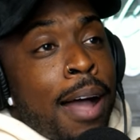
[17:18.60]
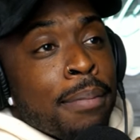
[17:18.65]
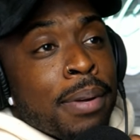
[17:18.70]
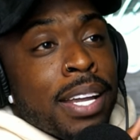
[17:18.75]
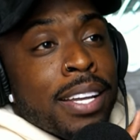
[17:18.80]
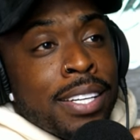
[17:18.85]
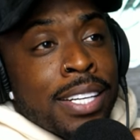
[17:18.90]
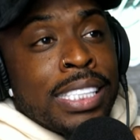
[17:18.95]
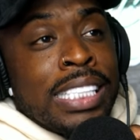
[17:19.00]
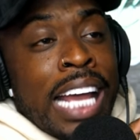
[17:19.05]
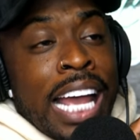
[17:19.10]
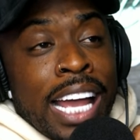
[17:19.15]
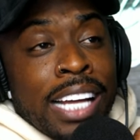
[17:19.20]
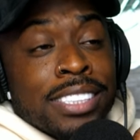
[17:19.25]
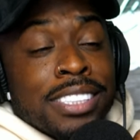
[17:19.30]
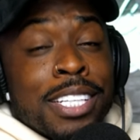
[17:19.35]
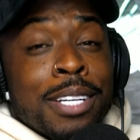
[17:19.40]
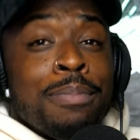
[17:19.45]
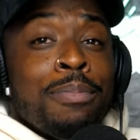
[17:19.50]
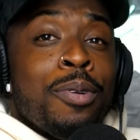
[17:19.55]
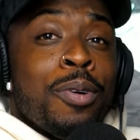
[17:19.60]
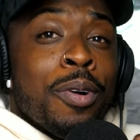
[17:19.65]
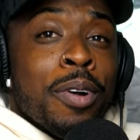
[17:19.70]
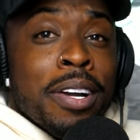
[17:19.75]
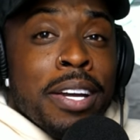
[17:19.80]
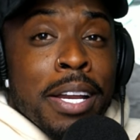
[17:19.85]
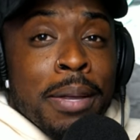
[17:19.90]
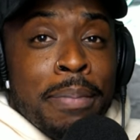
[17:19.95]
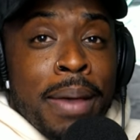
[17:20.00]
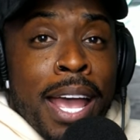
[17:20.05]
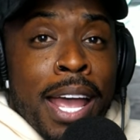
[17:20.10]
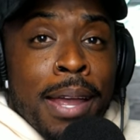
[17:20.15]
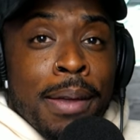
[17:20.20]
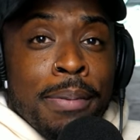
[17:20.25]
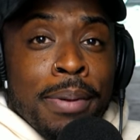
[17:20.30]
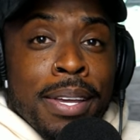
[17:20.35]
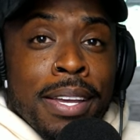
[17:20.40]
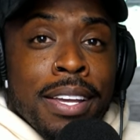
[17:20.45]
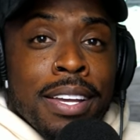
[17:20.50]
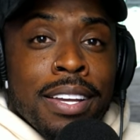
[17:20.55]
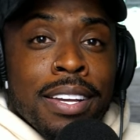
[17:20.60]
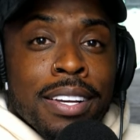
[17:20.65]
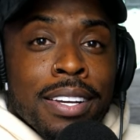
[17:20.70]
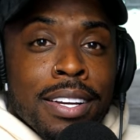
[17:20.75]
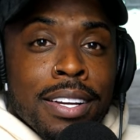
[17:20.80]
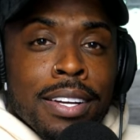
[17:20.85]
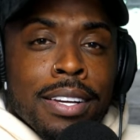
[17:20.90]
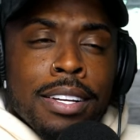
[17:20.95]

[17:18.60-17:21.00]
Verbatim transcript: I'm getting a text. Good morning, baby.